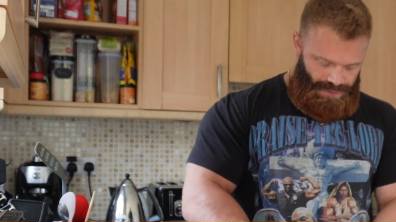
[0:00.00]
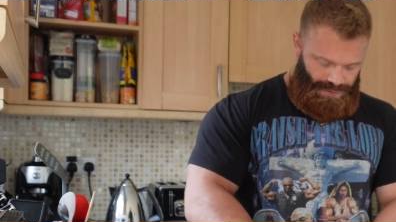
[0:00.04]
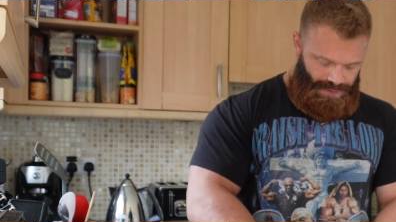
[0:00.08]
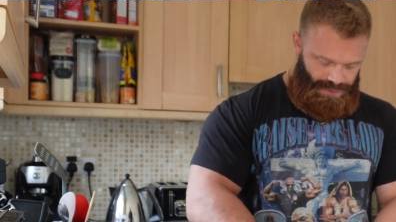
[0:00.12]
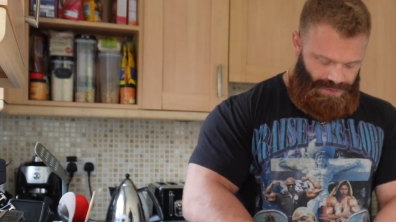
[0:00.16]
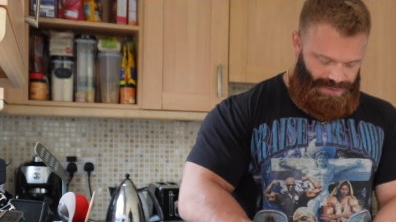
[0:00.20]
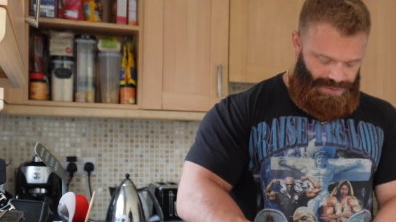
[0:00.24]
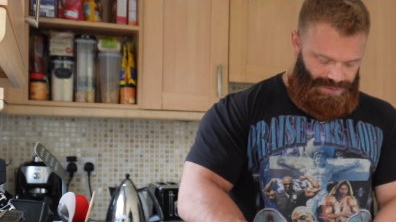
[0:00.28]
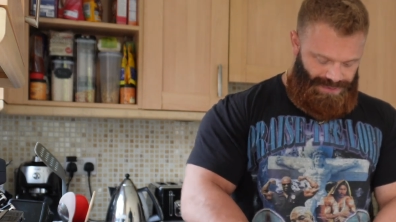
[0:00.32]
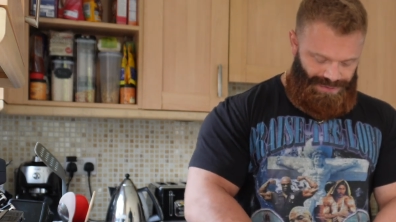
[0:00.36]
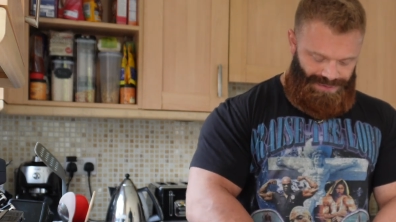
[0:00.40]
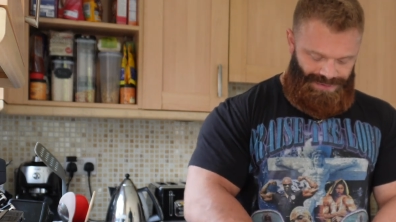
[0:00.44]

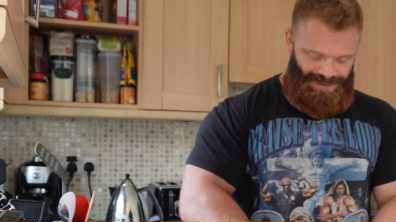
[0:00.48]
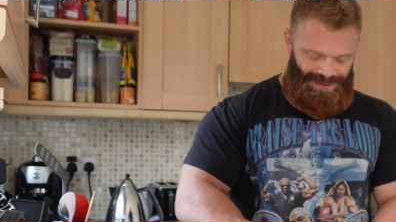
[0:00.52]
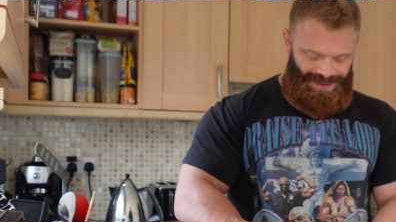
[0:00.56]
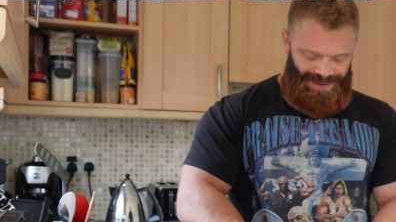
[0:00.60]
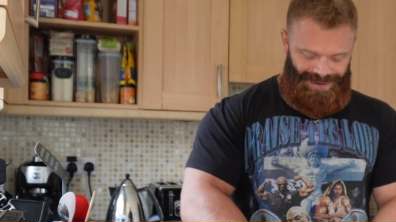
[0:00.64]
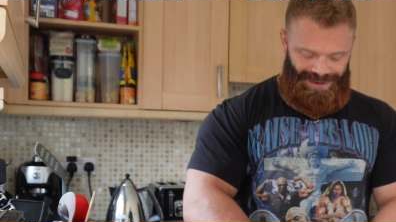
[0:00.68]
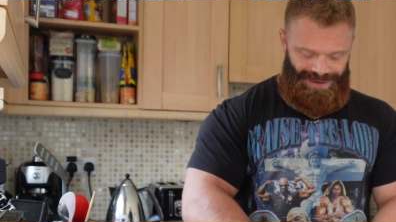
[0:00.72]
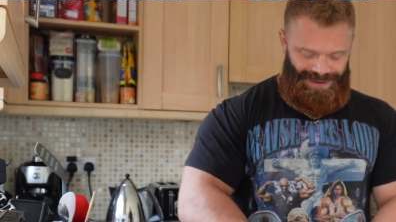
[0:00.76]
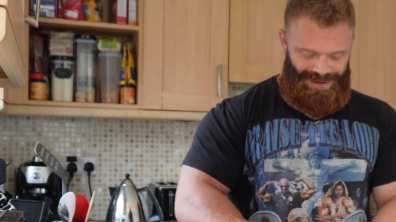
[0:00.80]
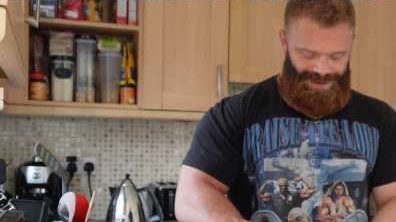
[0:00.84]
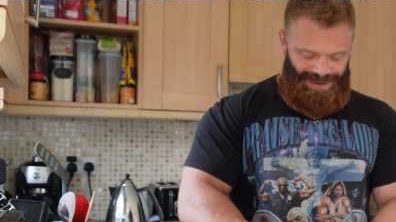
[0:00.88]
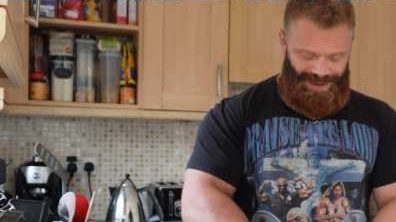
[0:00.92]

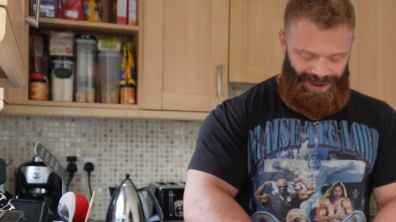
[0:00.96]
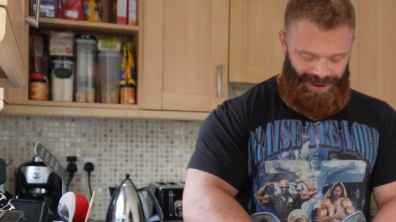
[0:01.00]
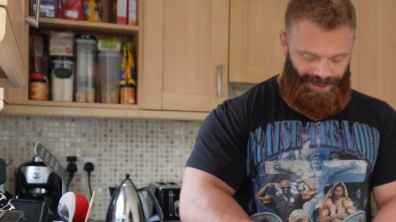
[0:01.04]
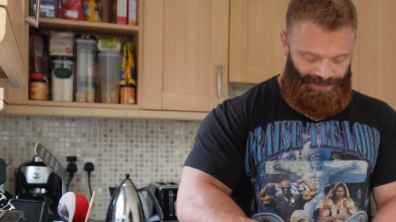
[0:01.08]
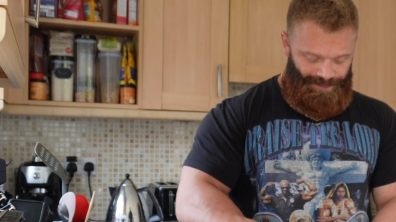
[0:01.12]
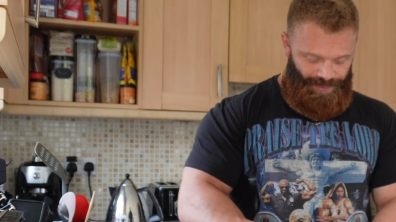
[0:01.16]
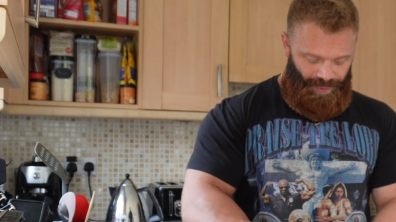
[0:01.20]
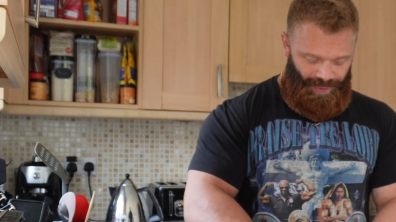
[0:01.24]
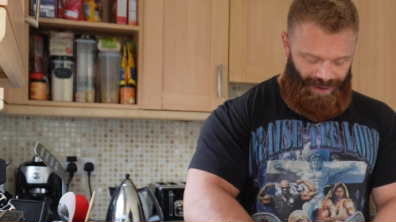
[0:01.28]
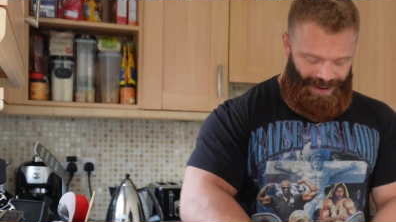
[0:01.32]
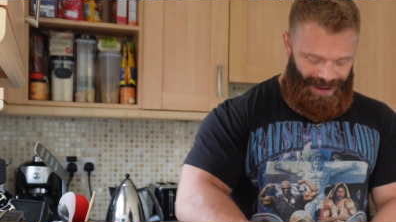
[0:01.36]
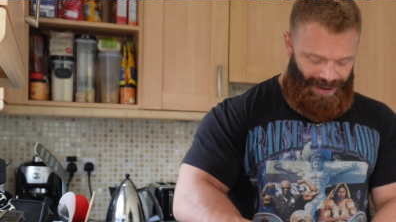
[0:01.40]

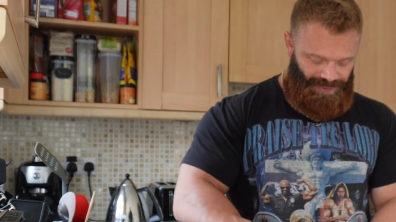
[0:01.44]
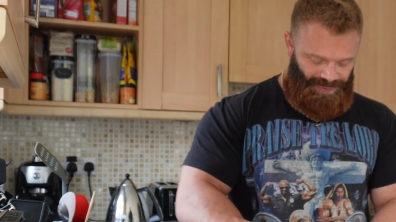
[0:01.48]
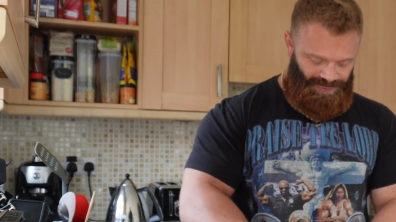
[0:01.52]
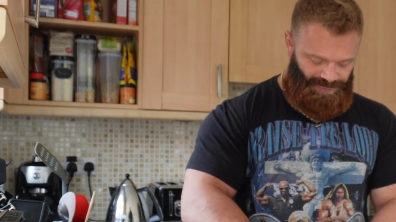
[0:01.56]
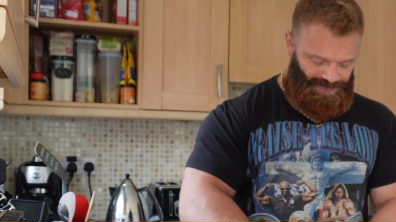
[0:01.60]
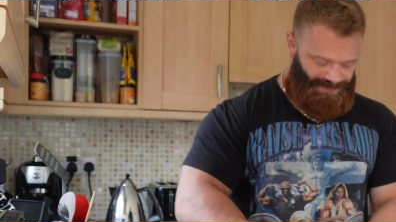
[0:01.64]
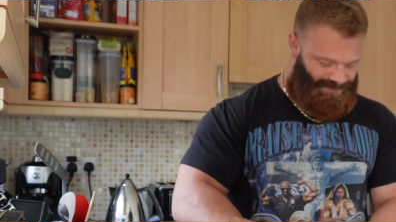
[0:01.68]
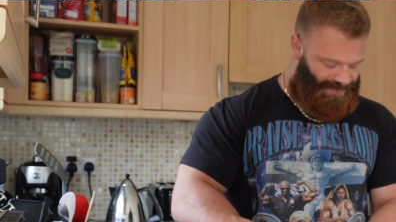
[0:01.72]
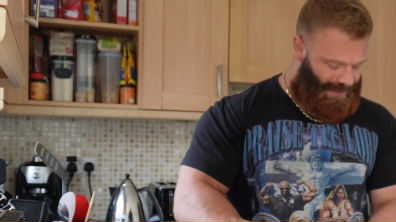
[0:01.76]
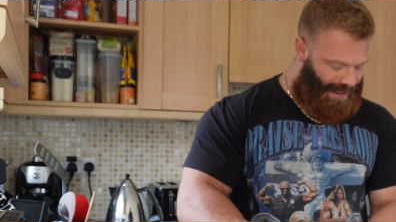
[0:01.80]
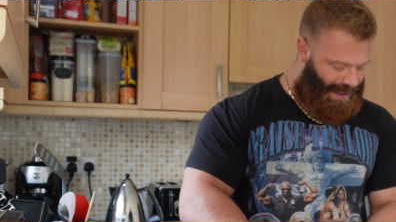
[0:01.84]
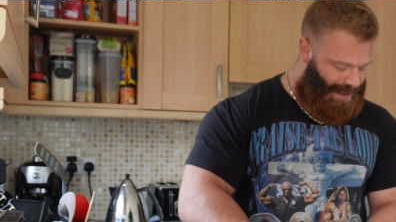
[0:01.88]
I bought a
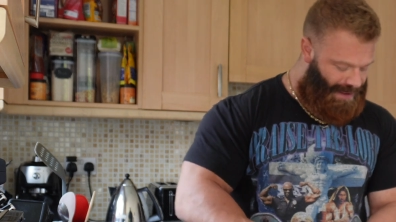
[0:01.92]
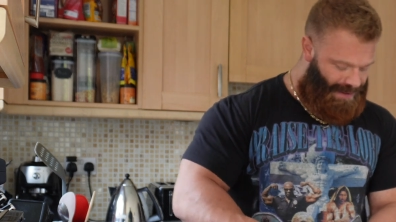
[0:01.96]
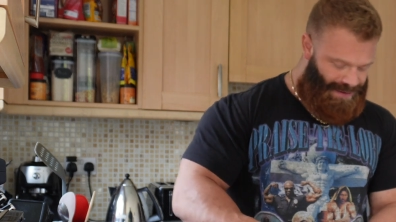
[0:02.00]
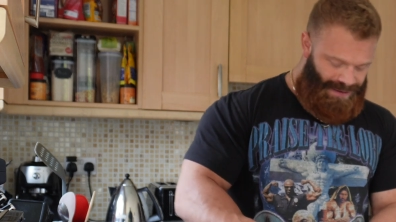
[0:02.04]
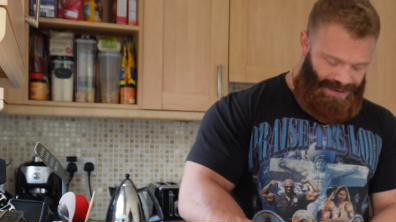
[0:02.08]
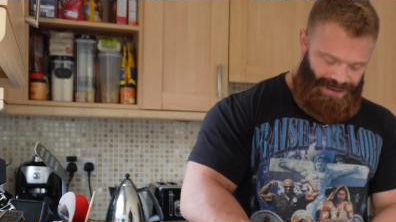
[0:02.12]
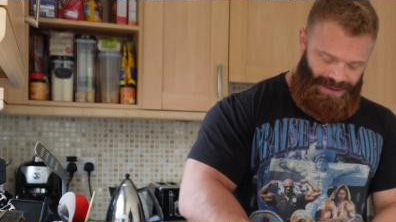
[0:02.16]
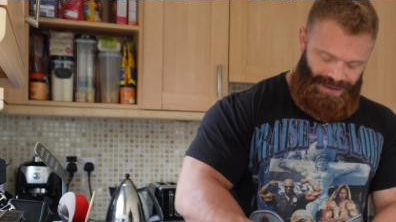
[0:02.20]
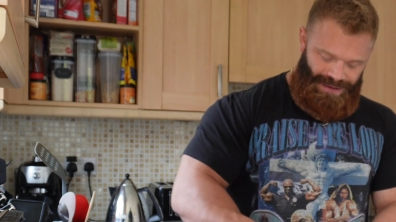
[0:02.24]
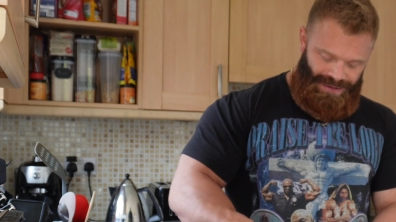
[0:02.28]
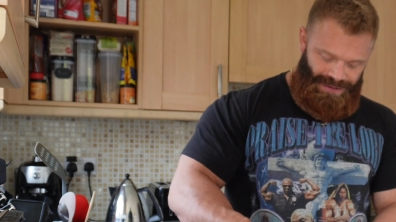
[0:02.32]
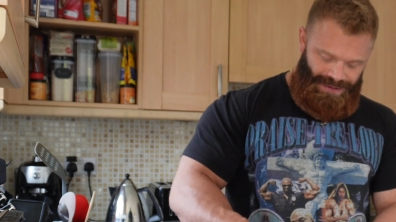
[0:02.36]
house with that.
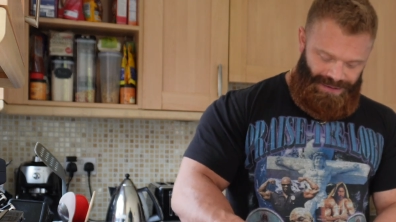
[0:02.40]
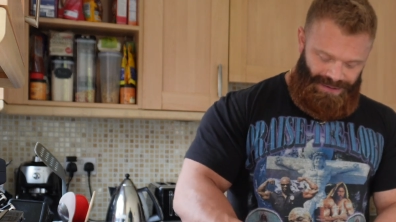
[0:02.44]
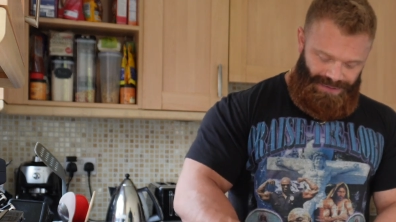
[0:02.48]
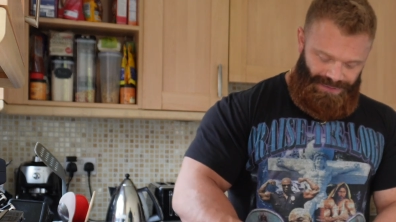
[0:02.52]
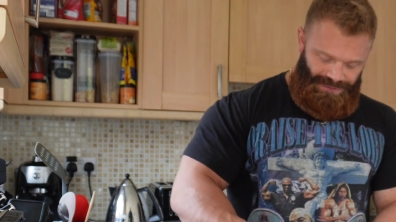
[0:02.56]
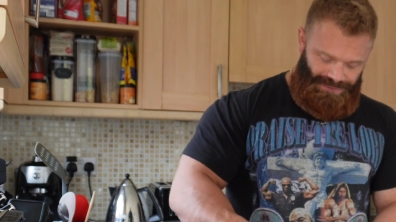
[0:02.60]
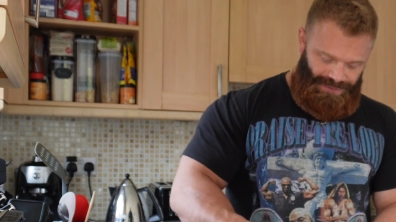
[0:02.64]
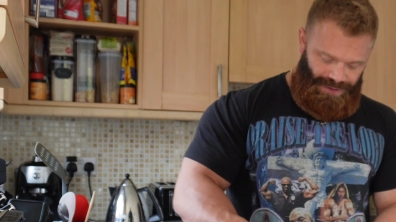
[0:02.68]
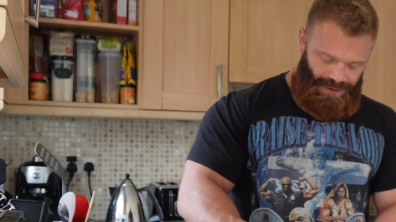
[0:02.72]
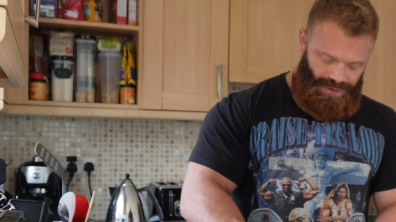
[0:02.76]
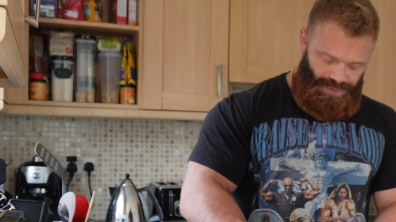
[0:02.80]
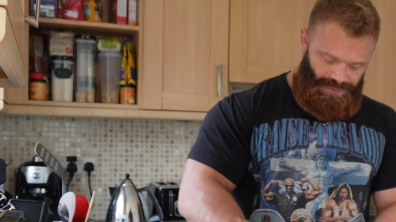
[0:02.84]

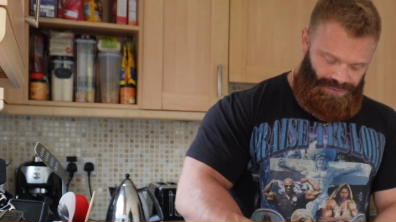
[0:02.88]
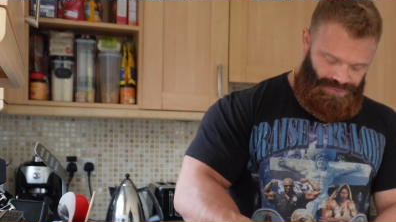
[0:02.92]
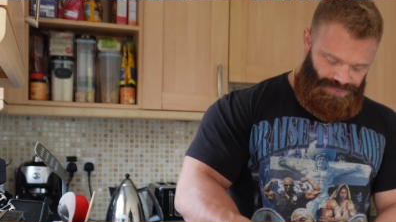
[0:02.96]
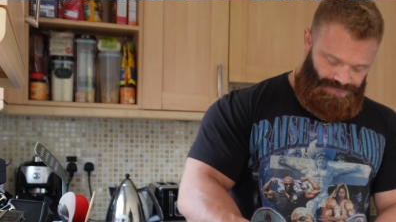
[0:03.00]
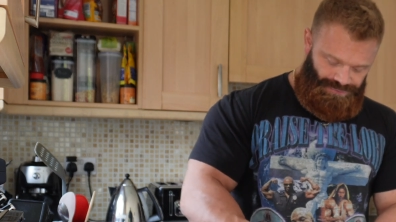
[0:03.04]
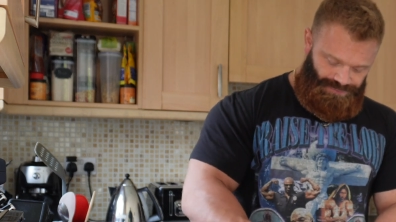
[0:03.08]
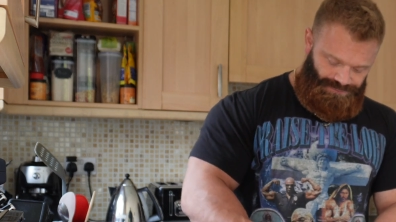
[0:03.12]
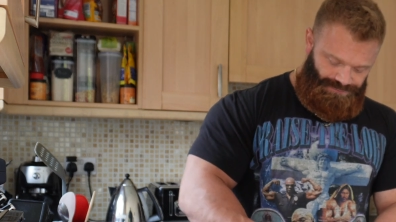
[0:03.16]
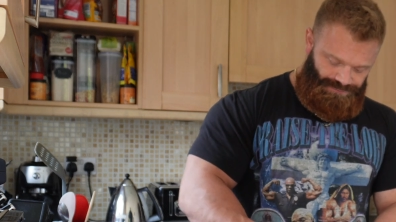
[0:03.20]
So,